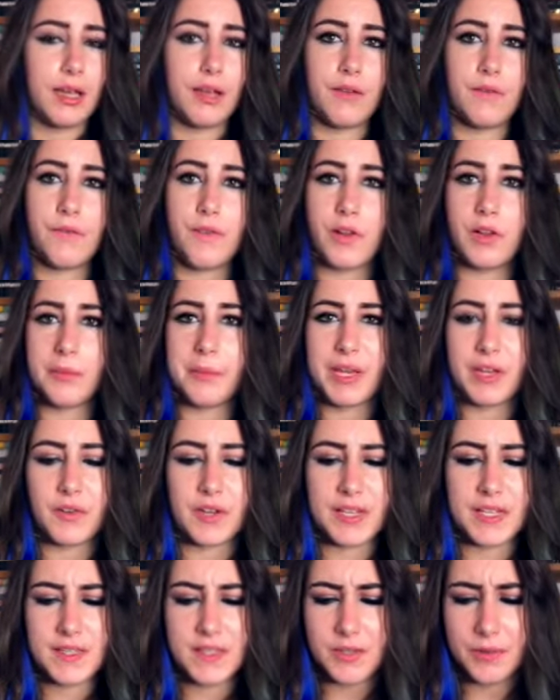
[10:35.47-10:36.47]
Follow me on
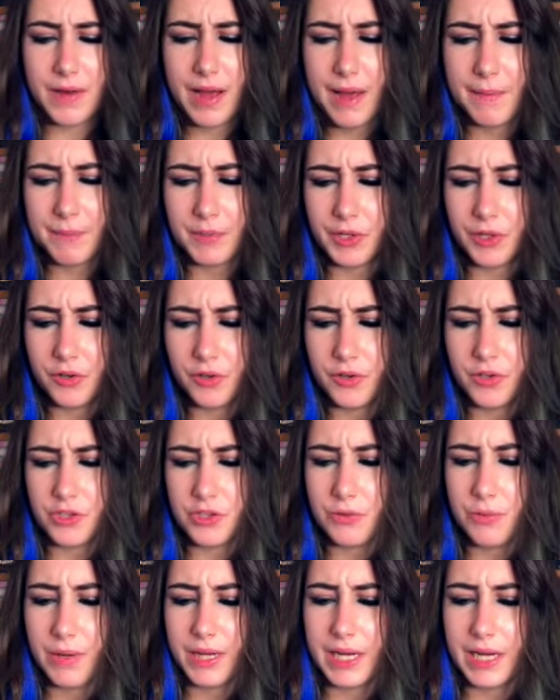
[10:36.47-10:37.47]
Instagram, but not on
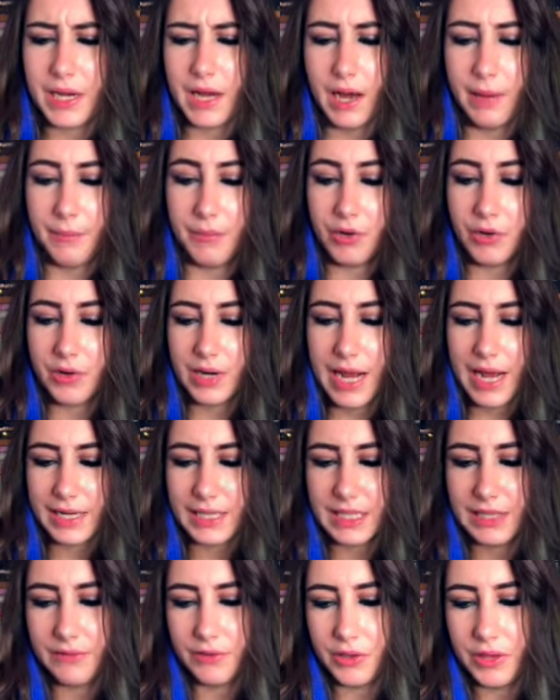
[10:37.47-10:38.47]
Twitter. I'm not
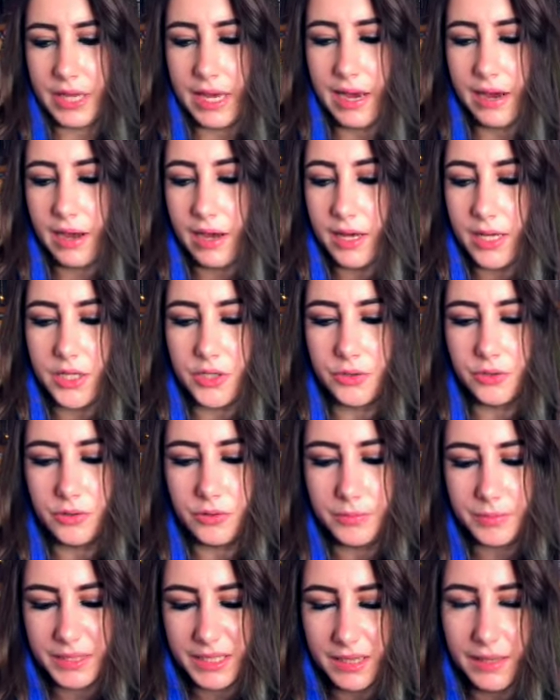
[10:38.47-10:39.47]
active on there at all,
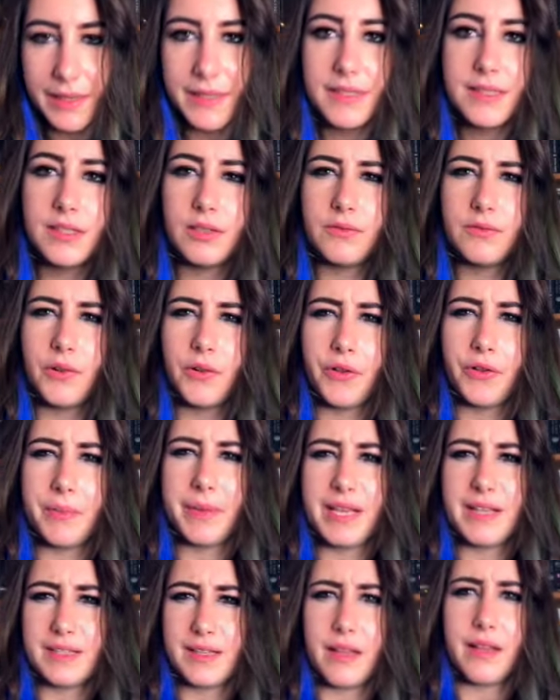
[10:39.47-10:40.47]
but like still follow me
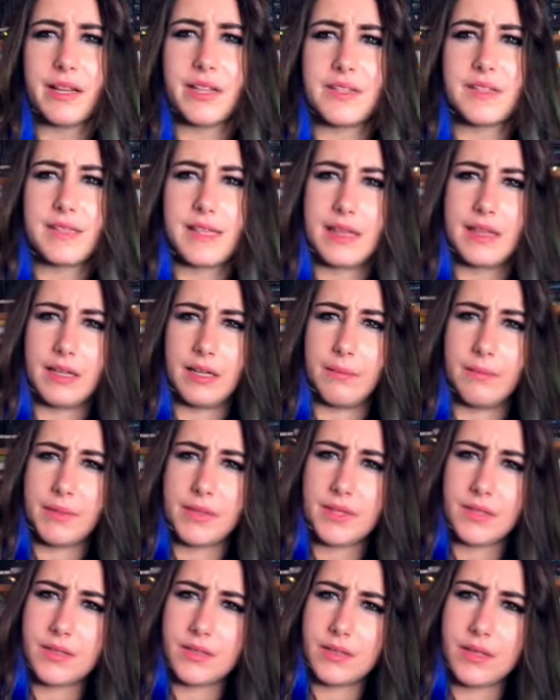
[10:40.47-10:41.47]
because I like to see the
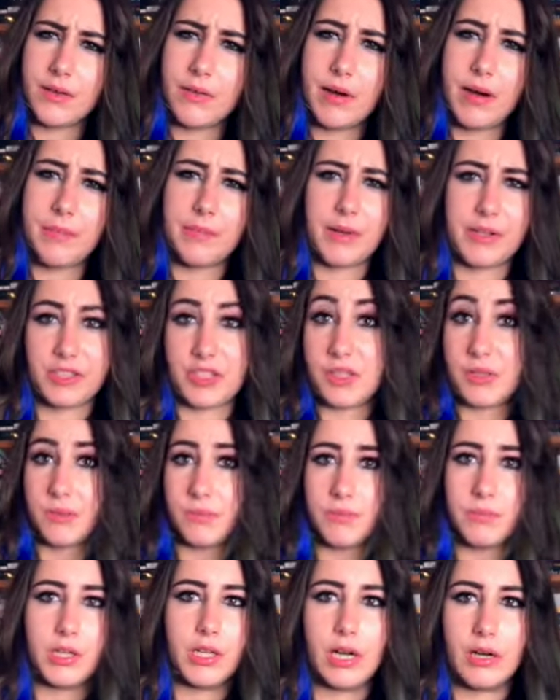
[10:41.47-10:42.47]
numbers go up. I just,
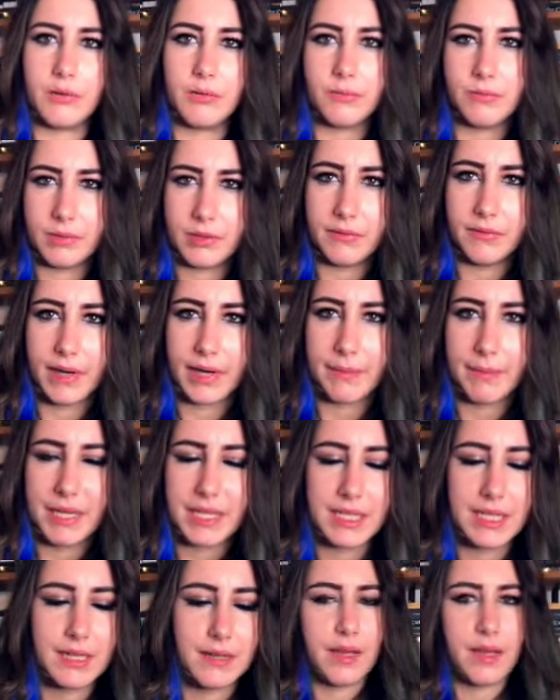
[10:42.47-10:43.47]
you know, wouldn't recommend
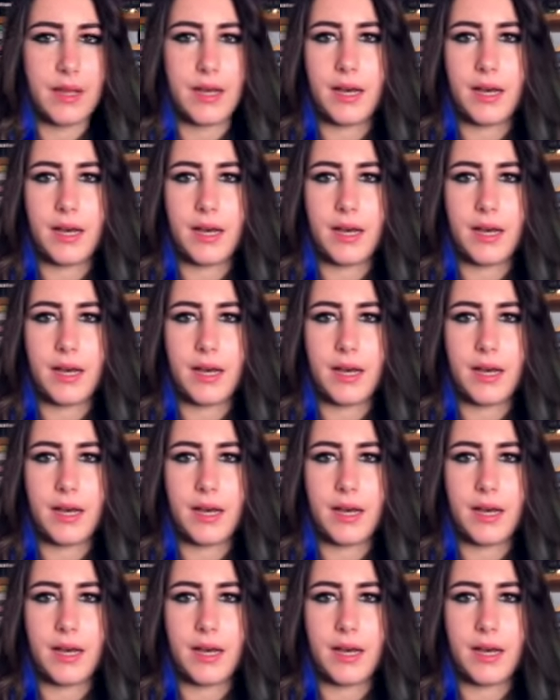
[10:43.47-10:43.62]
it.